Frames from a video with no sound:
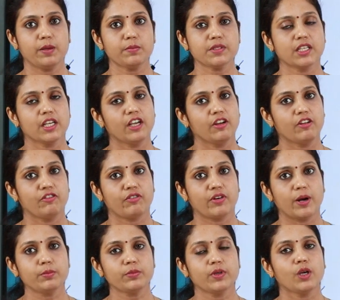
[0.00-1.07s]
names
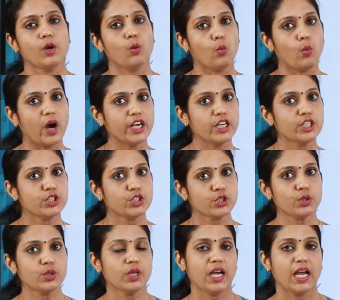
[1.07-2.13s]
from 1
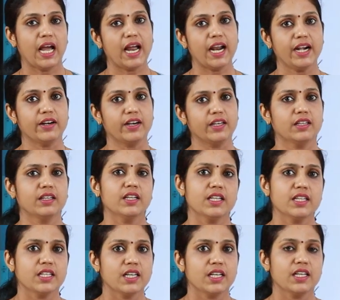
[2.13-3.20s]
to 100.
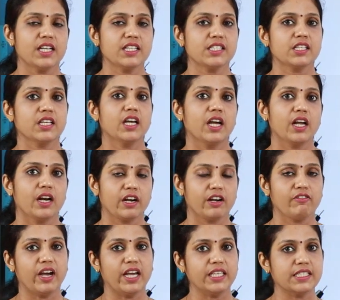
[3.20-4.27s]
Let's
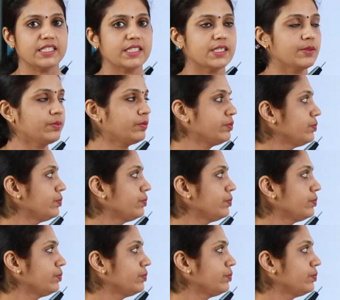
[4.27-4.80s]
revise.